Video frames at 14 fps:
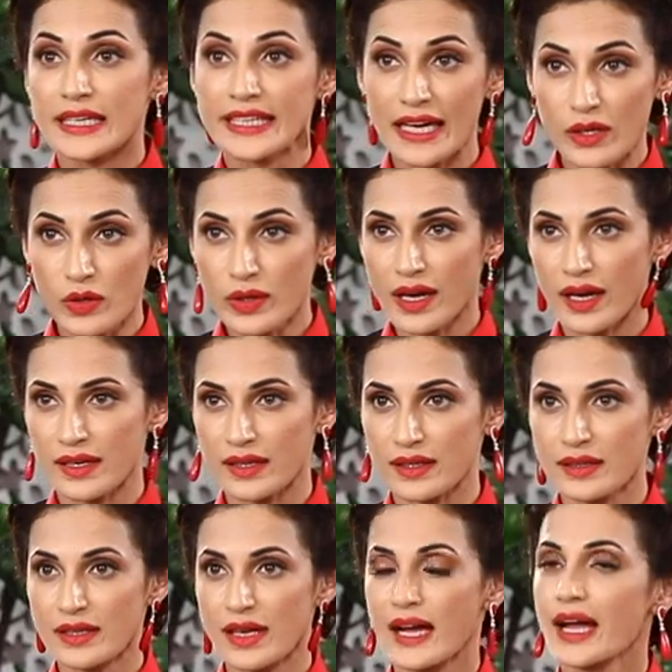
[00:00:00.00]
yellow
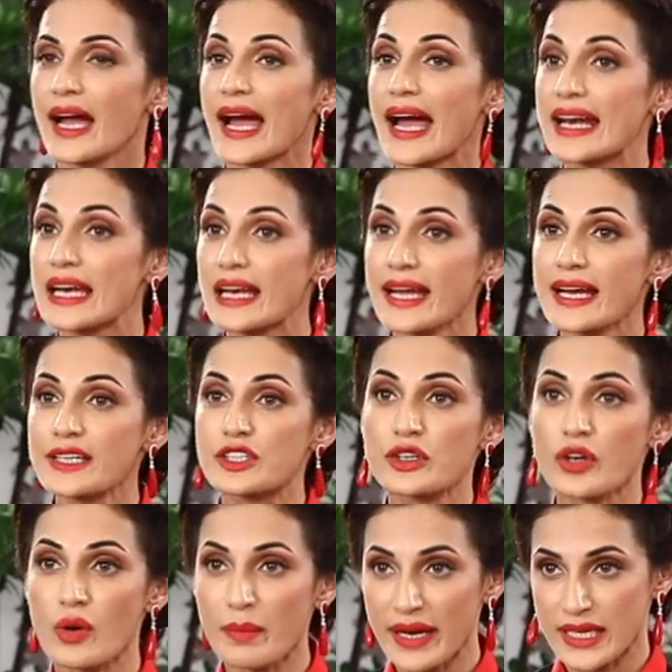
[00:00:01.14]
color and lead
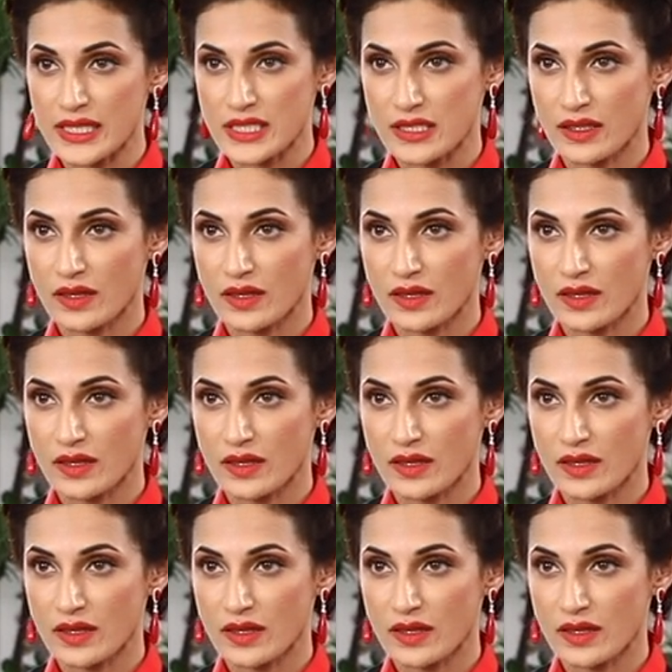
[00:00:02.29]
chromate